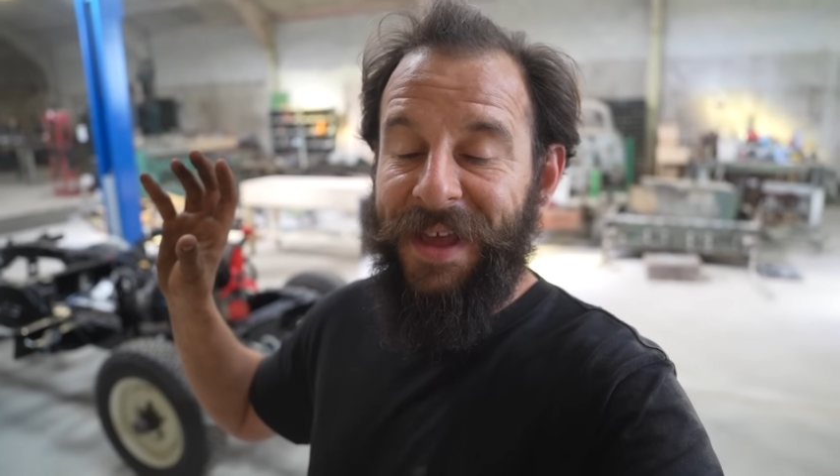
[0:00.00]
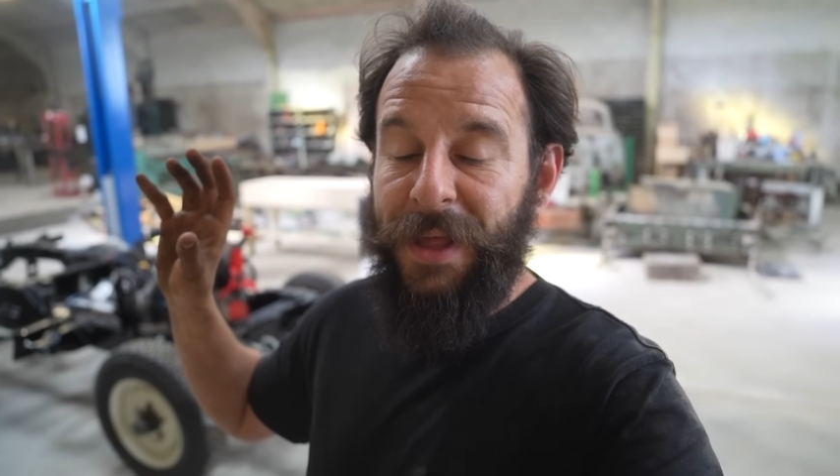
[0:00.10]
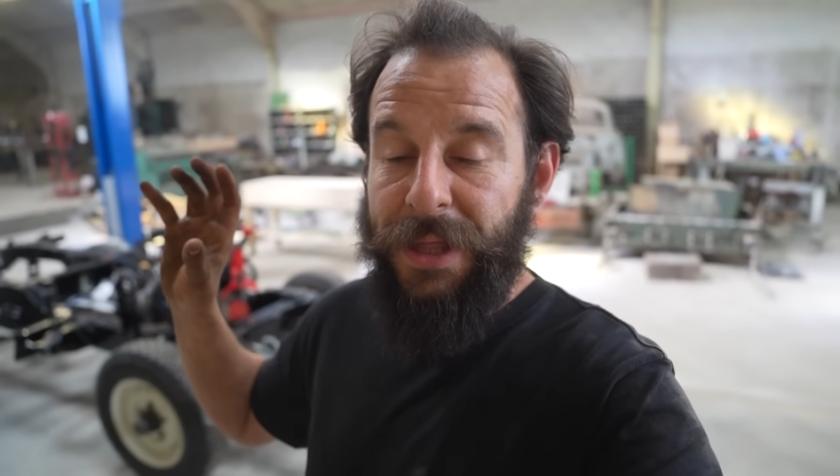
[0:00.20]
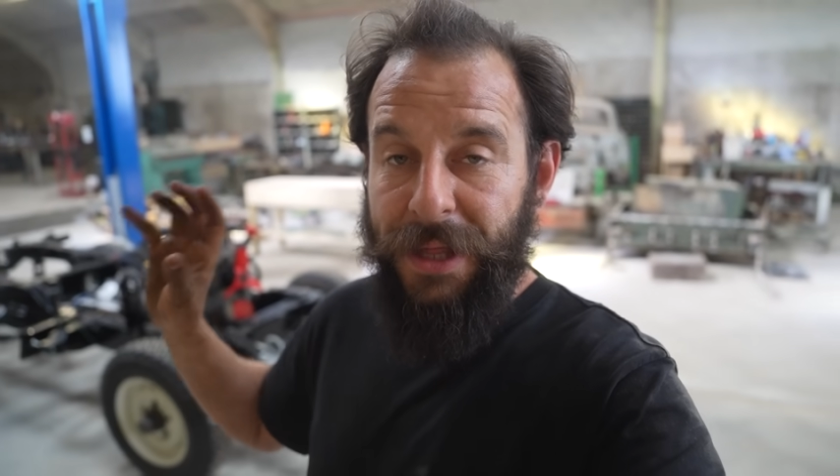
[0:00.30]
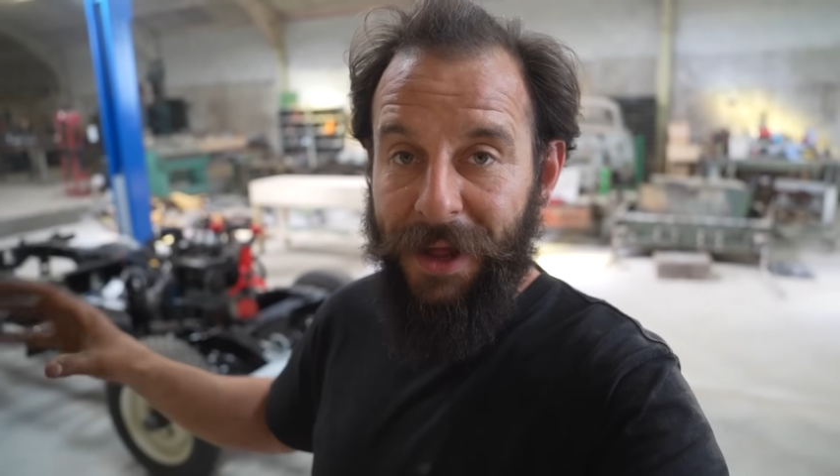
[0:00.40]

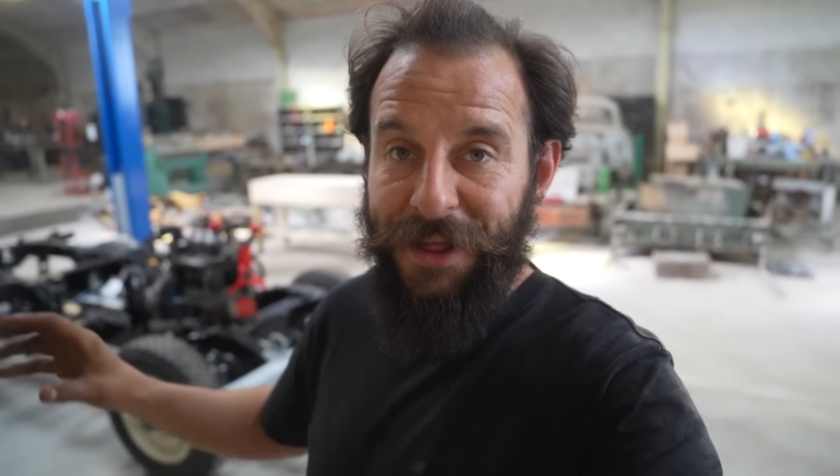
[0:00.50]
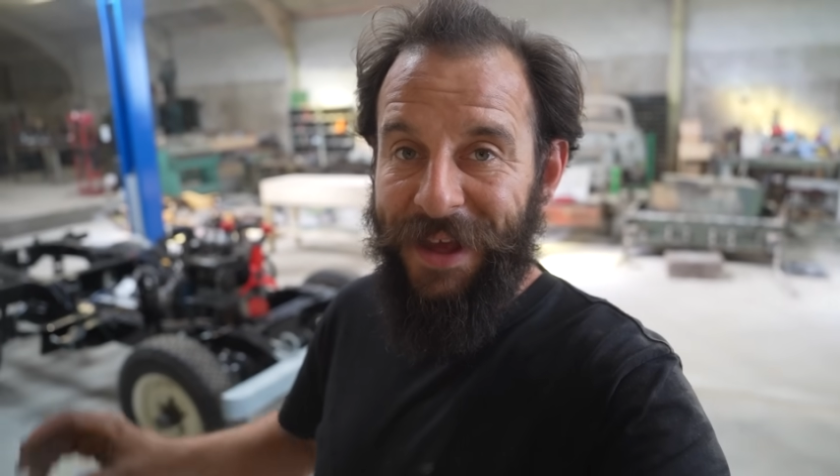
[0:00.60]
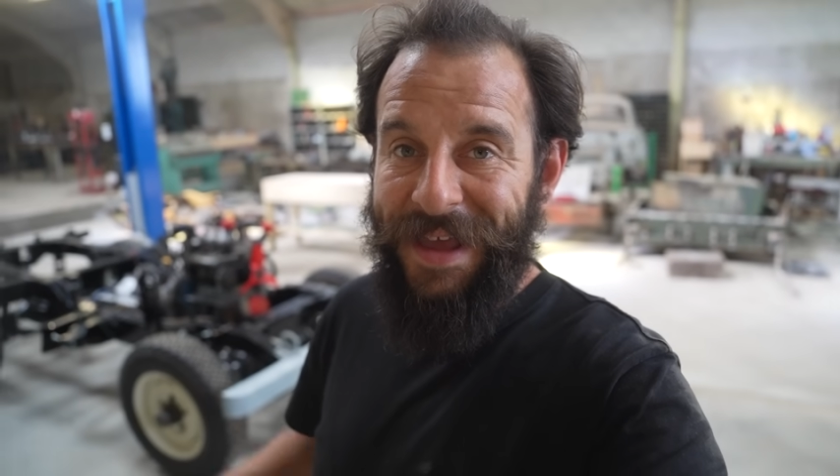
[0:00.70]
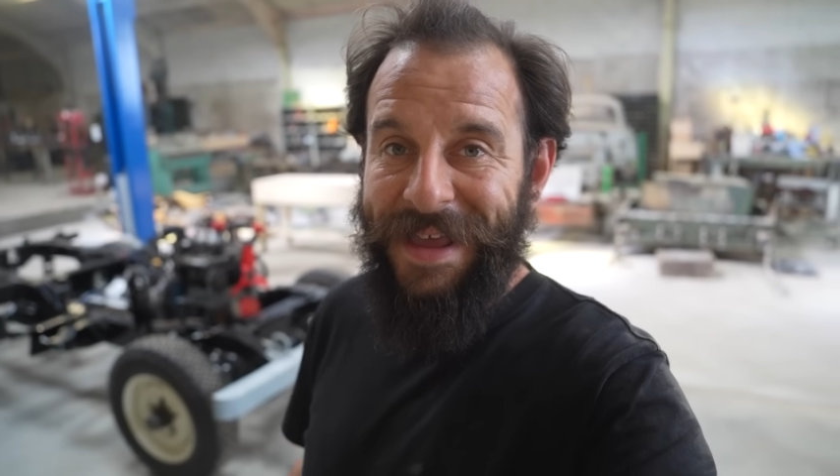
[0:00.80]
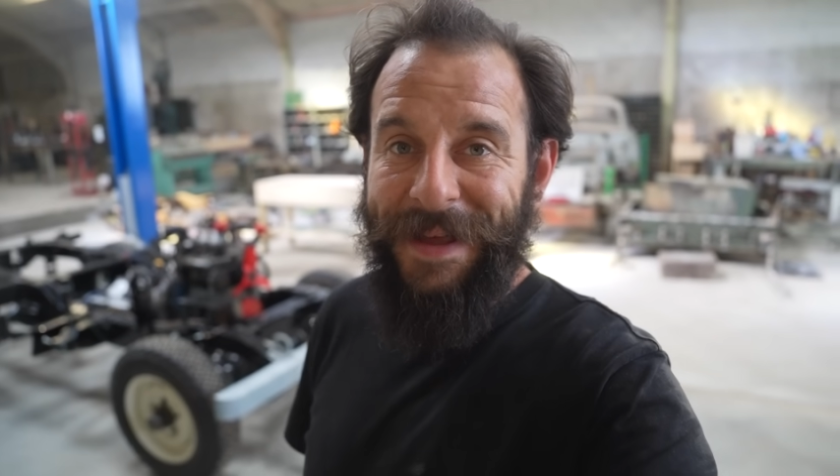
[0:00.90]

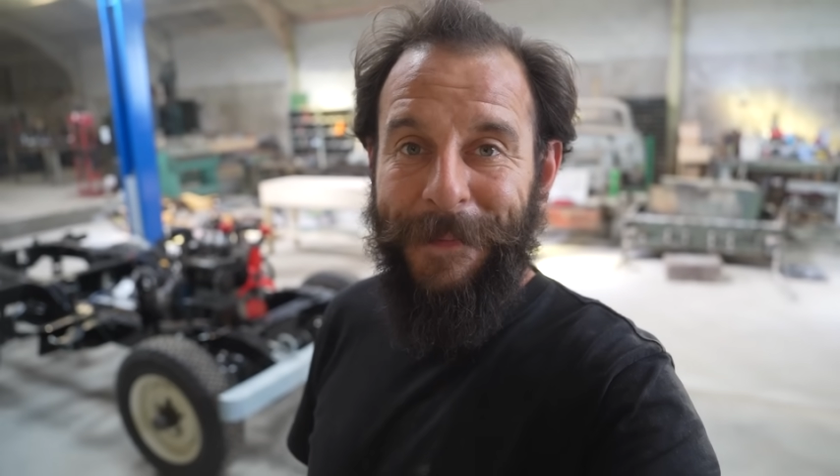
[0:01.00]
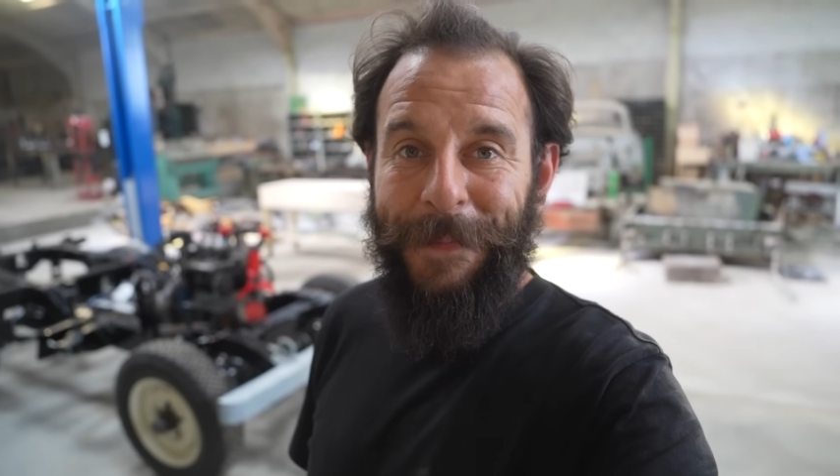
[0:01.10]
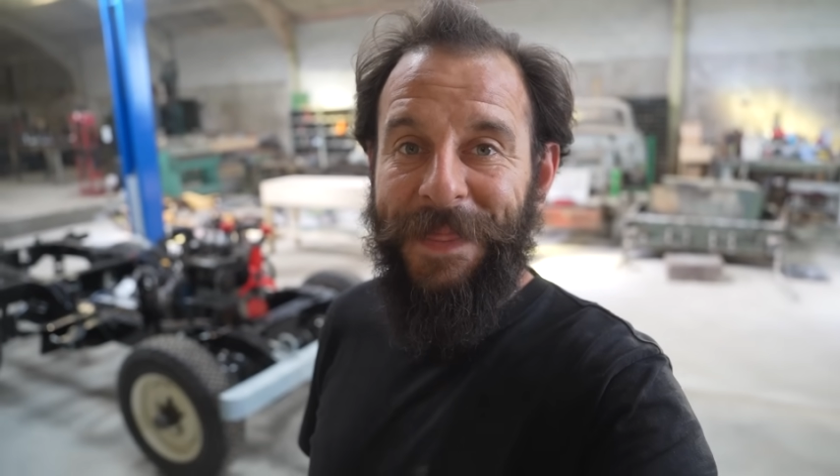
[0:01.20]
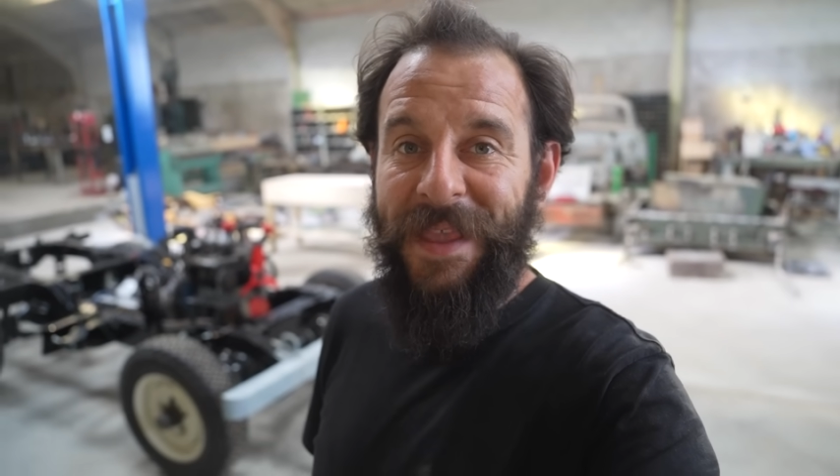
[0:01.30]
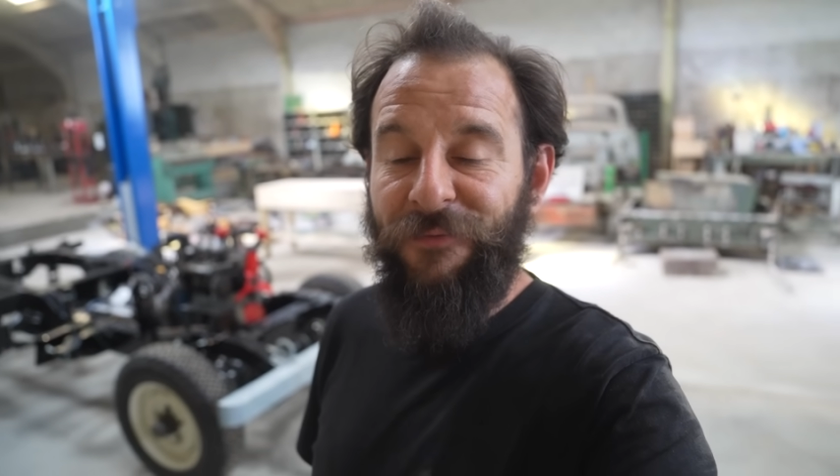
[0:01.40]
such a
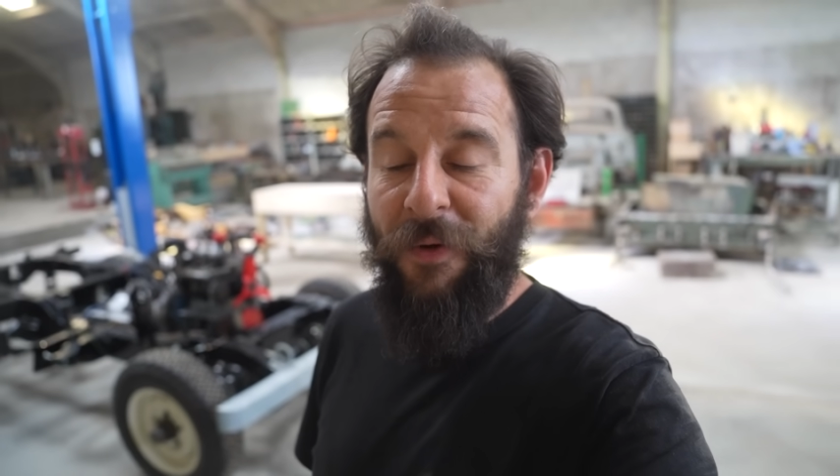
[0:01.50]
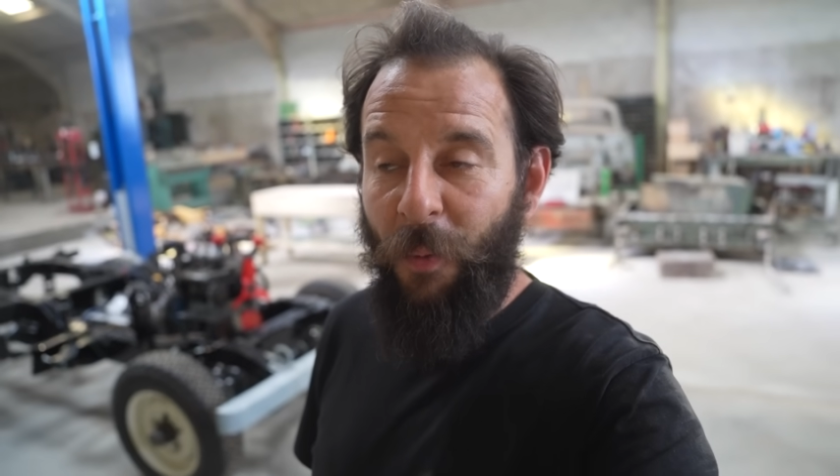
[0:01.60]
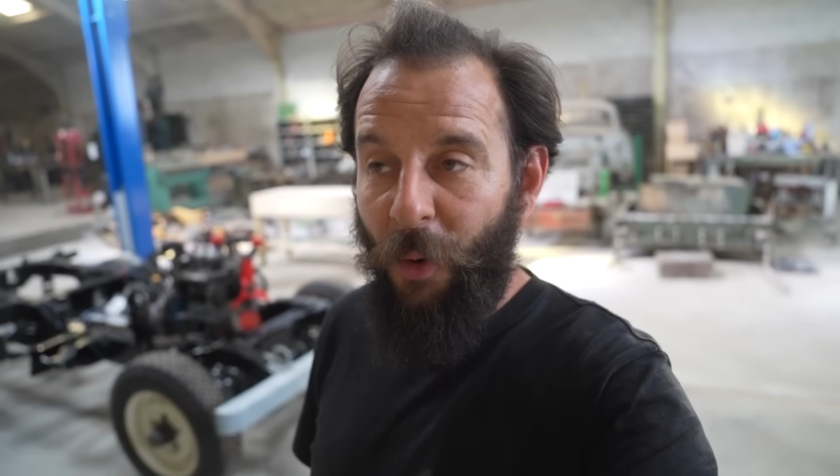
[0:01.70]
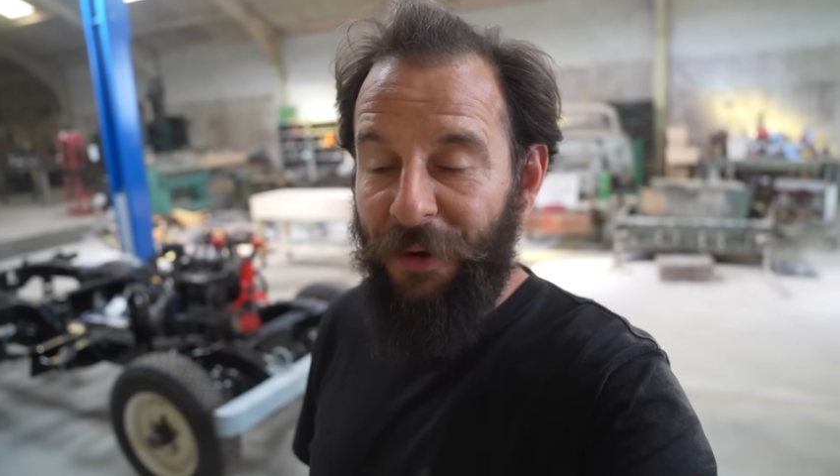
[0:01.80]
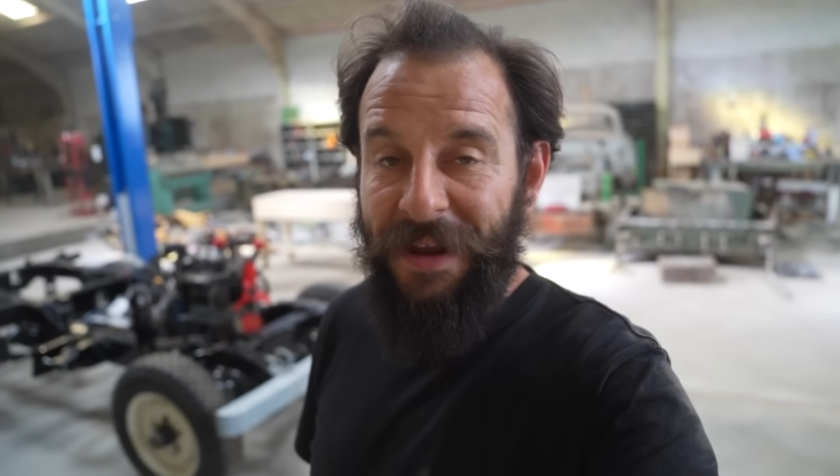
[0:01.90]

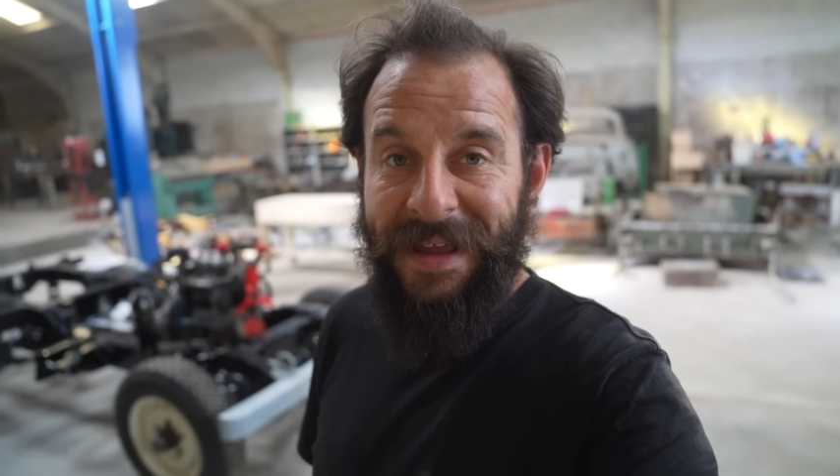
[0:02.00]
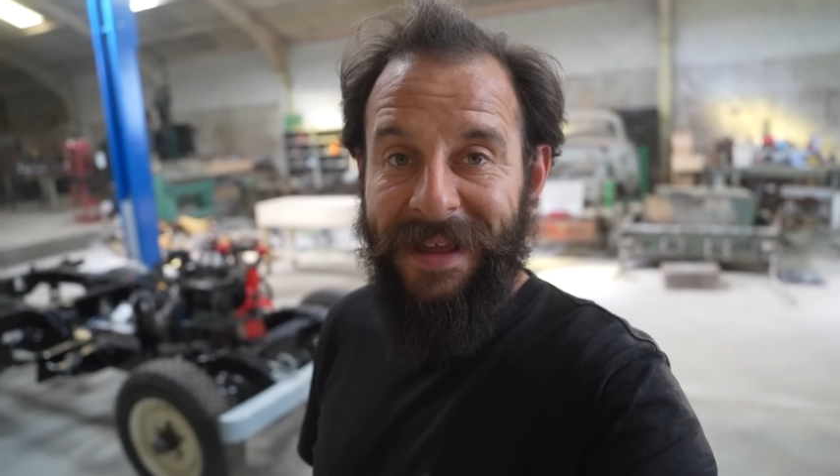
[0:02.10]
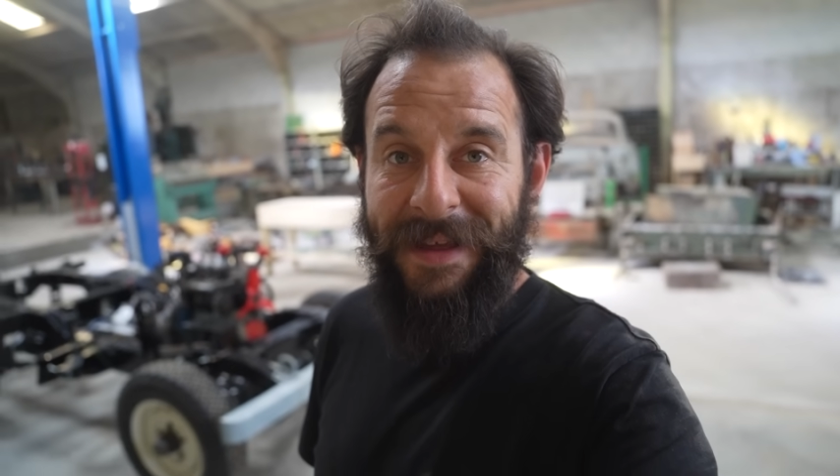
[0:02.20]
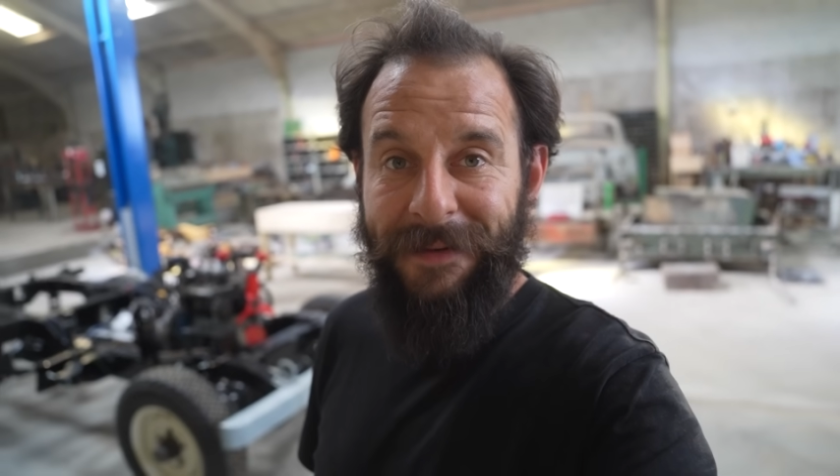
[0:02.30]
rewarding